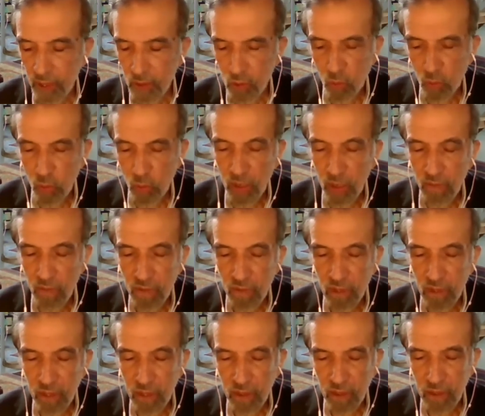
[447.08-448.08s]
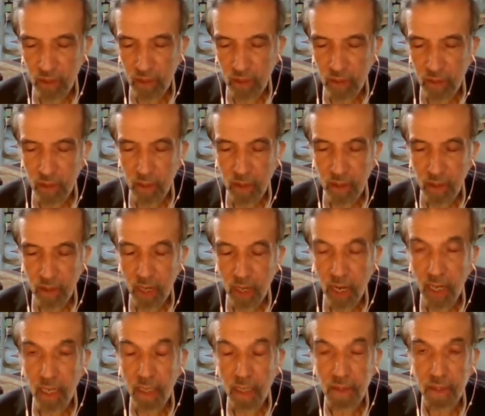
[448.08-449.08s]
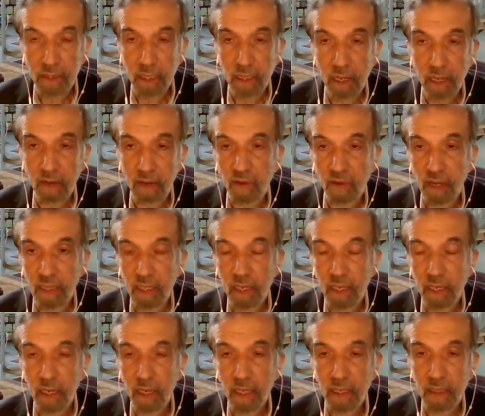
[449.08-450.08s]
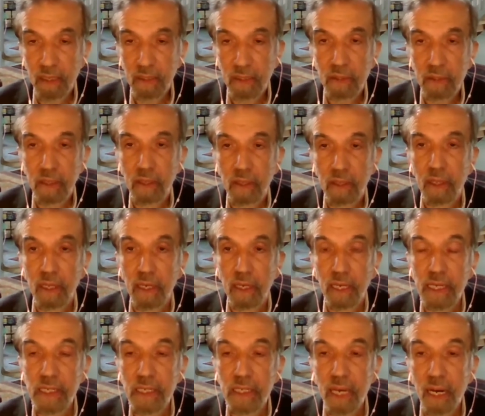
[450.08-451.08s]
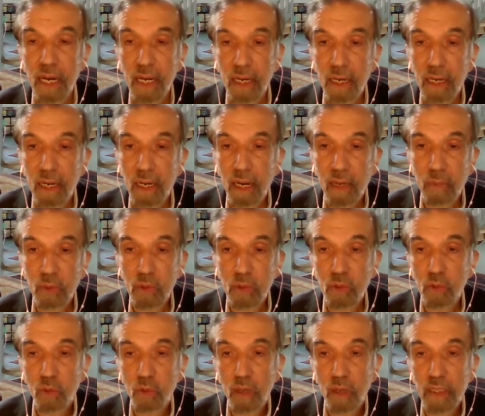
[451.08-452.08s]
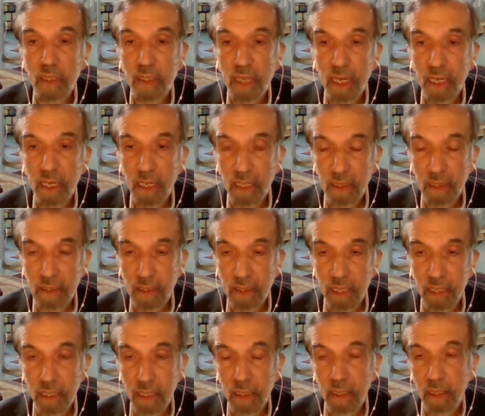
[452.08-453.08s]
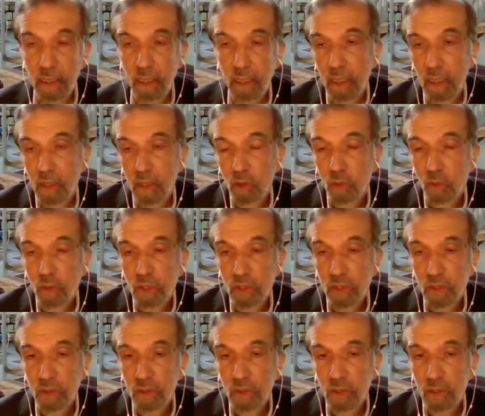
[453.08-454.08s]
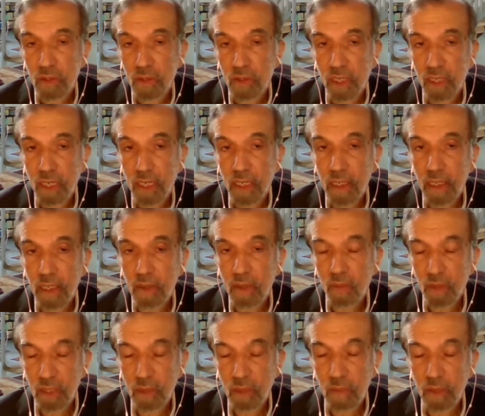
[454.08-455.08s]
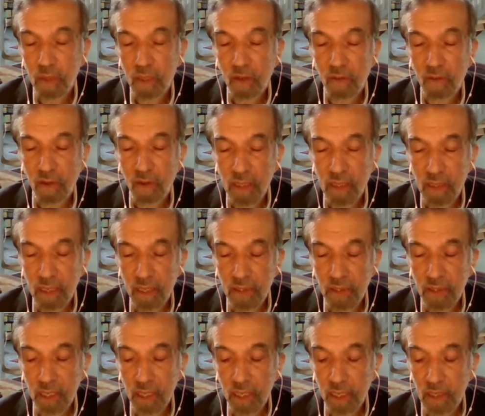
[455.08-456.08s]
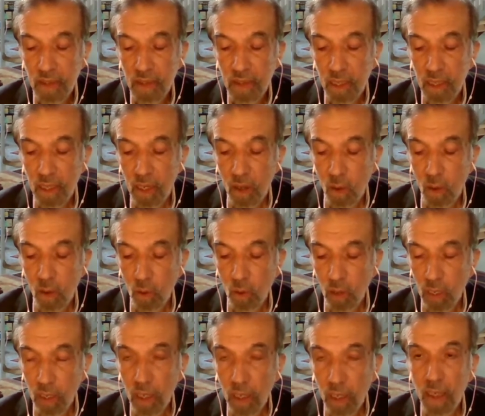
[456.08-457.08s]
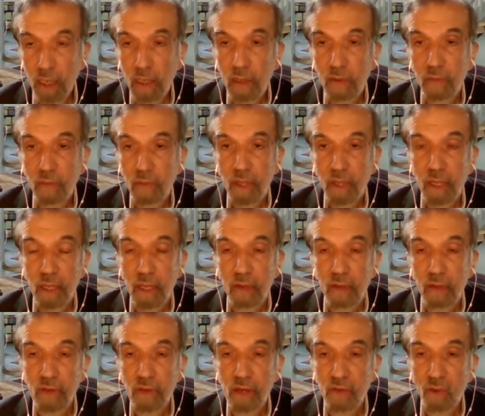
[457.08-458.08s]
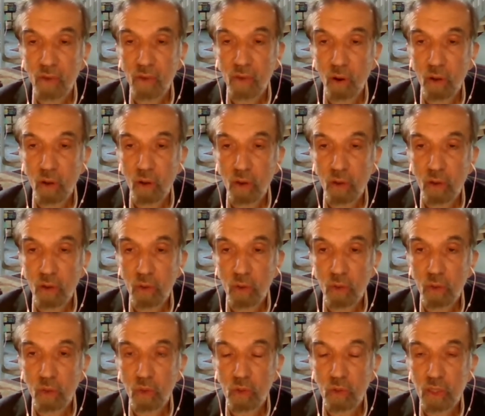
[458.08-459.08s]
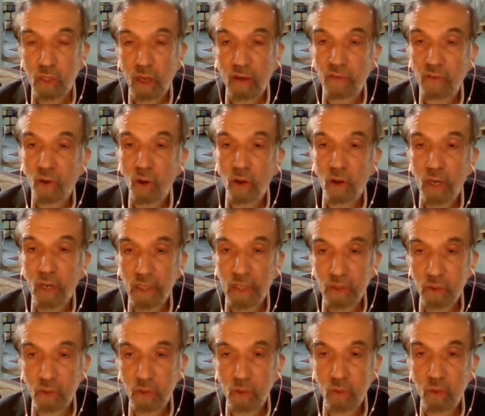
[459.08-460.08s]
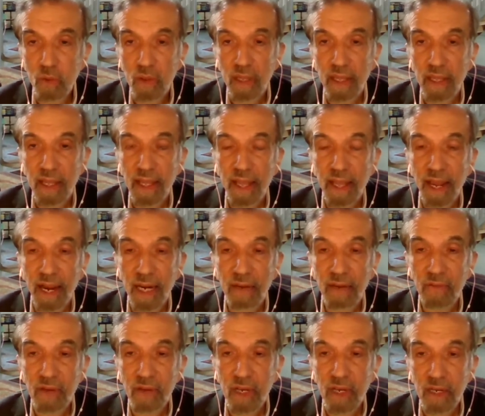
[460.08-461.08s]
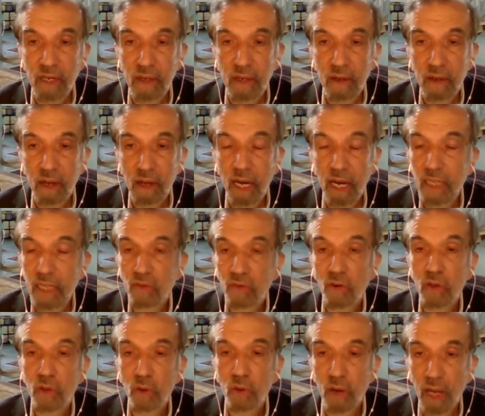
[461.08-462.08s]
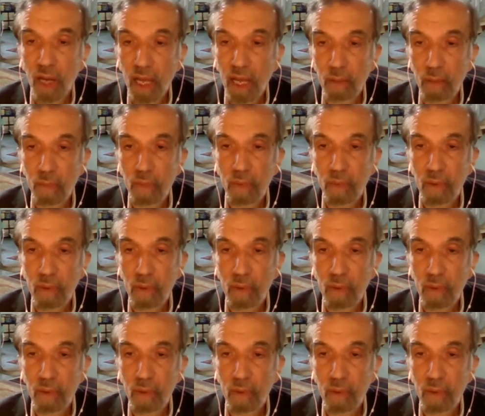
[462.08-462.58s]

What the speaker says: one of the ayahs in Al-Fatiha is Iyyaka na'budu wa iyyaka nasta'in. So which is saying, with the translation is, oh Allah, we want to serve only you and we ask for your help